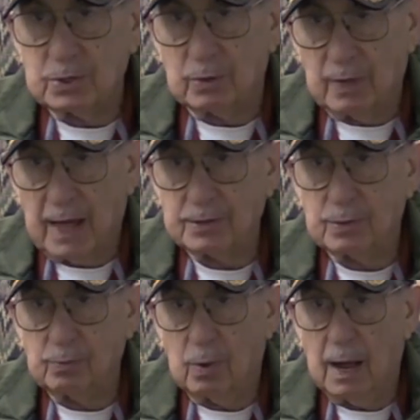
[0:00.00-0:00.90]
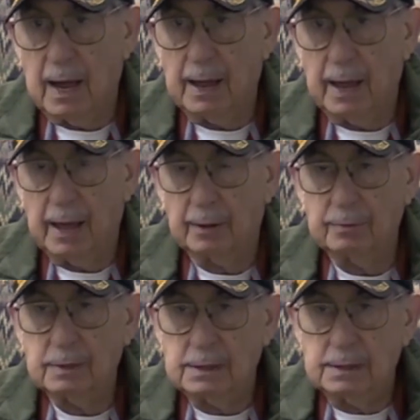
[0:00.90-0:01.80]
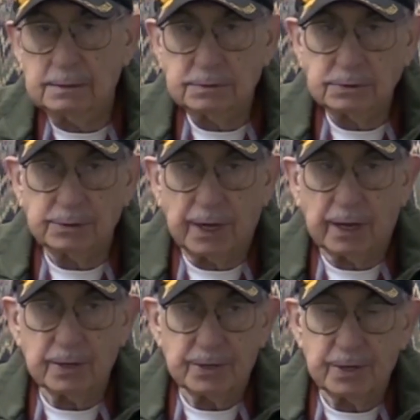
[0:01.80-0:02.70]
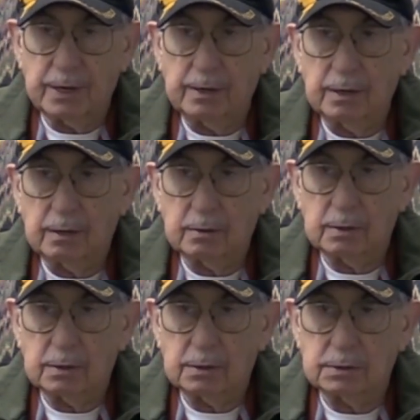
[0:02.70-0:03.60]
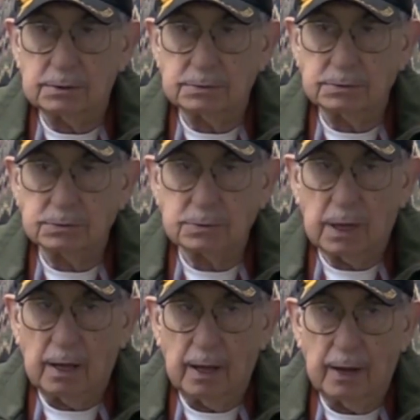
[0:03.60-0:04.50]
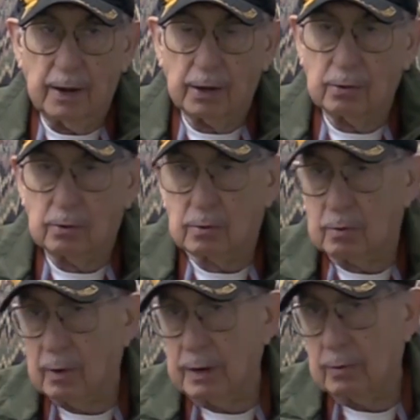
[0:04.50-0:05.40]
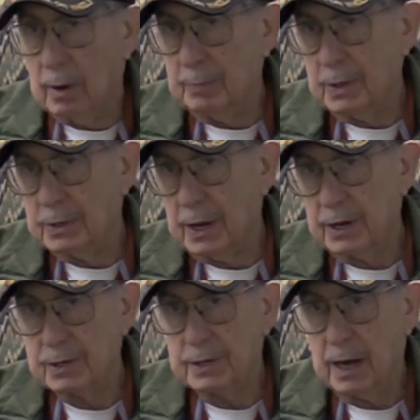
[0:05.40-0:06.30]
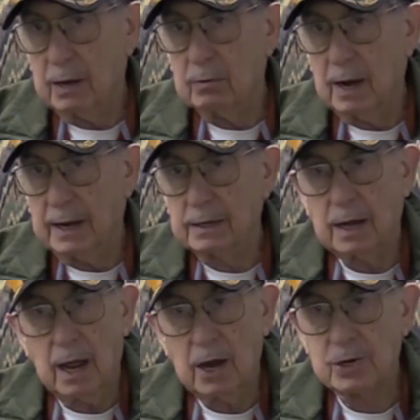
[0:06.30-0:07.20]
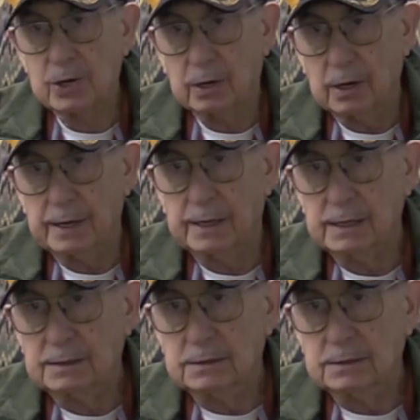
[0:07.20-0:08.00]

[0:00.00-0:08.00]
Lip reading: So that's why. And Dickinson had a great reputation. They ranked nationally,